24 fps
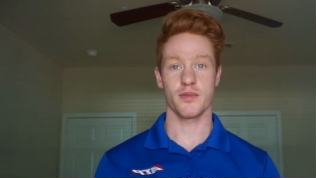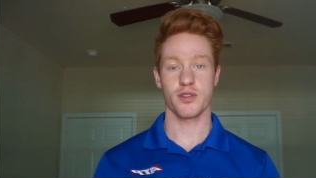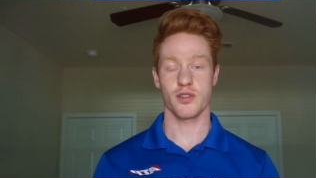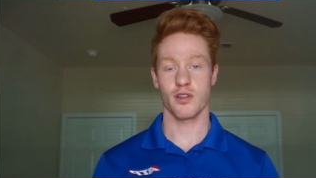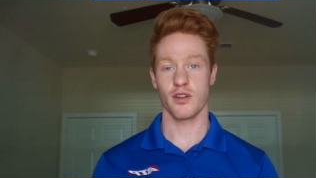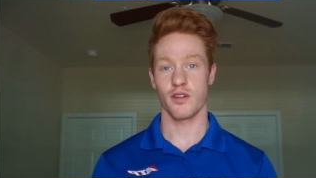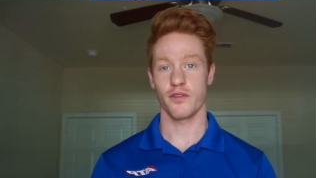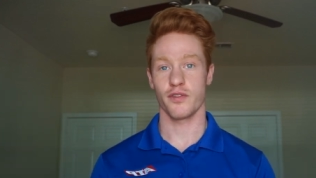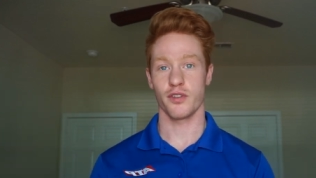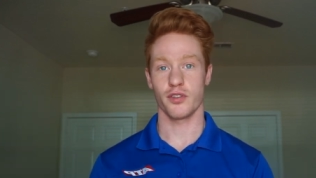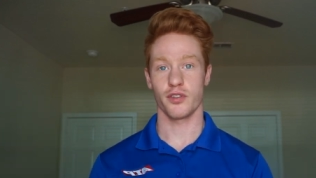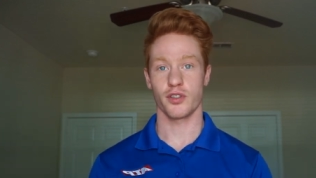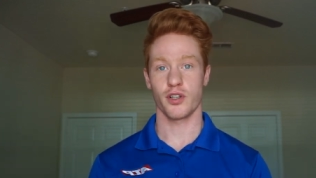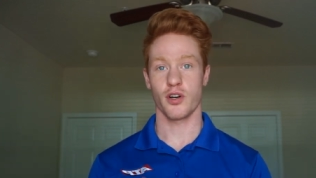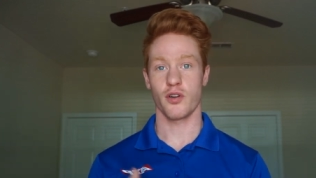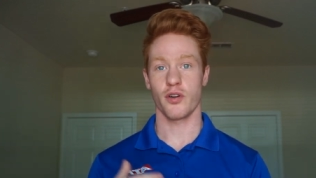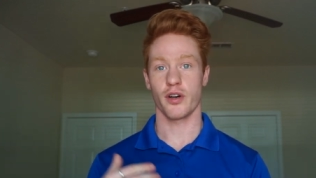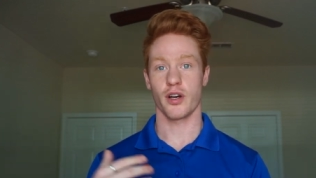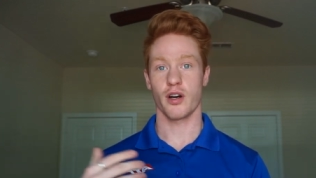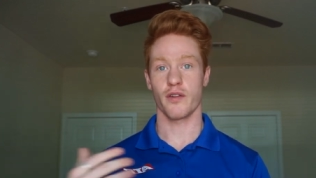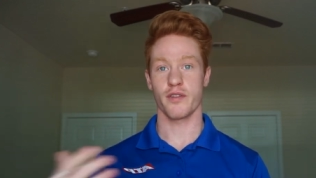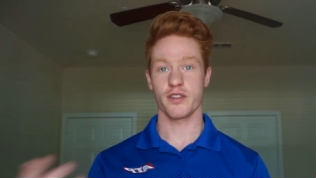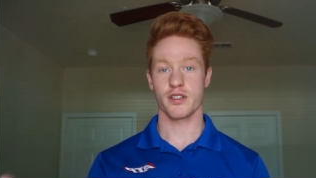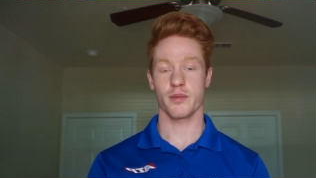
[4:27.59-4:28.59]
So if you're
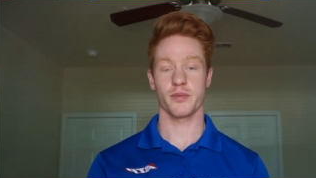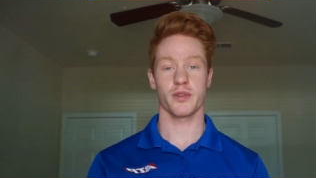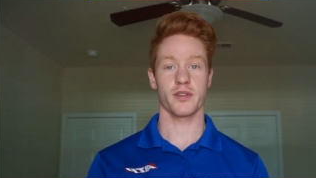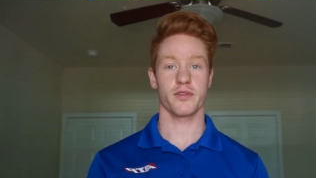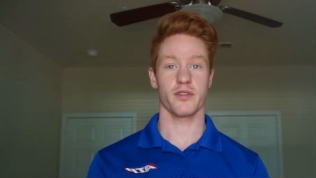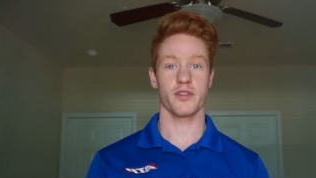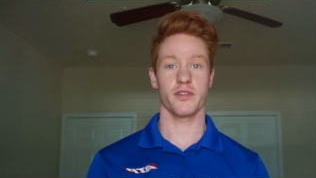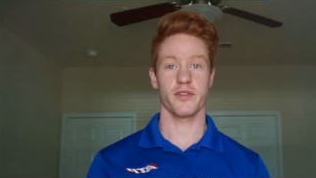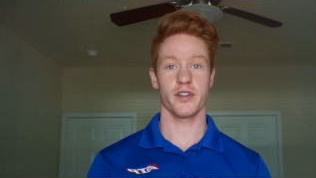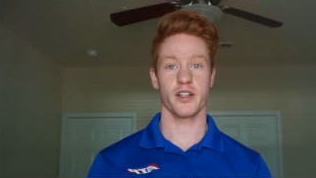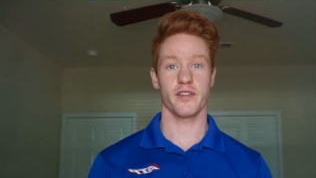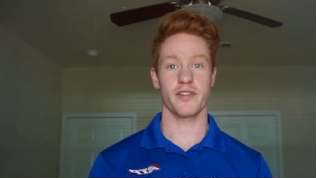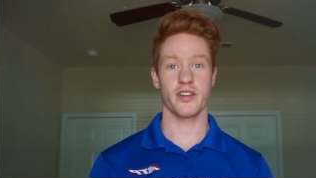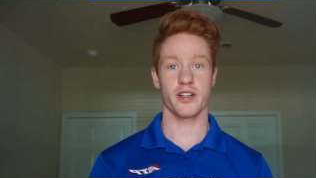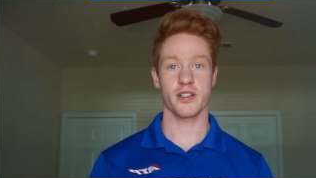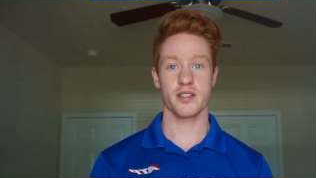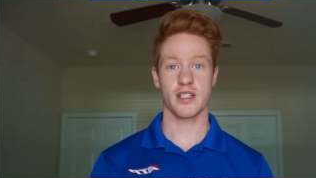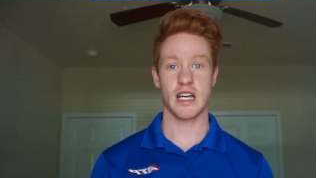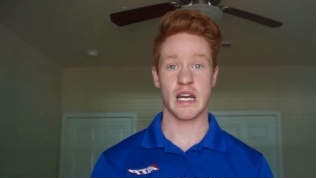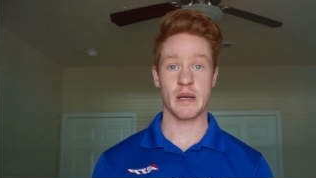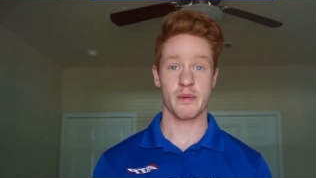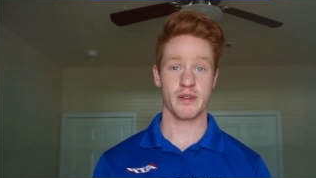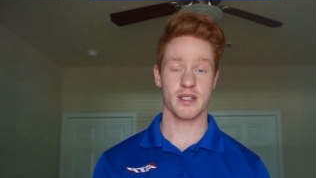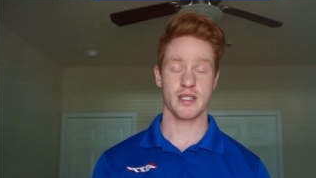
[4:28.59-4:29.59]
going over something for the very first time,